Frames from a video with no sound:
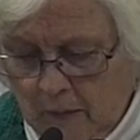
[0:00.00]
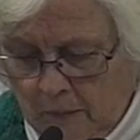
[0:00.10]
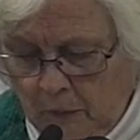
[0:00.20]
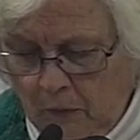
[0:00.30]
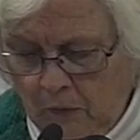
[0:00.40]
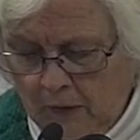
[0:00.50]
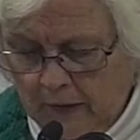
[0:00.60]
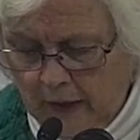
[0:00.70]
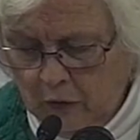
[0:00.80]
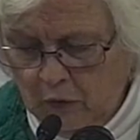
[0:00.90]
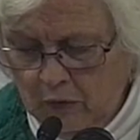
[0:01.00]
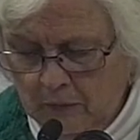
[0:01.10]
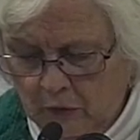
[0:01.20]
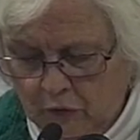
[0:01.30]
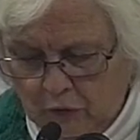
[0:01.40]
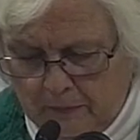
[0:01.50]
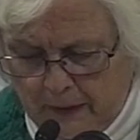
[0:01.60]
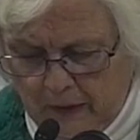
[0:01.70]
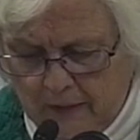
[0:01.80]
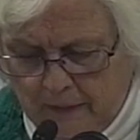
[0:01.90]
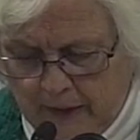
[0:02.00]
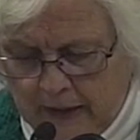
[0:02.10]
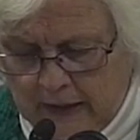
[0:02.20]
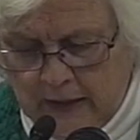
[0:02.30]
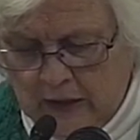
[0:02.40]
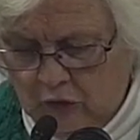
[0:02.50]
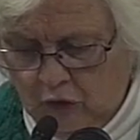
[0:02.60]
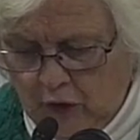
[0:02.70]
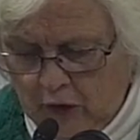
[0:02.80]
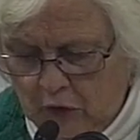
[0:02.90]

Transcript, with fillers: Boy, that cougar missed your belly by an inch.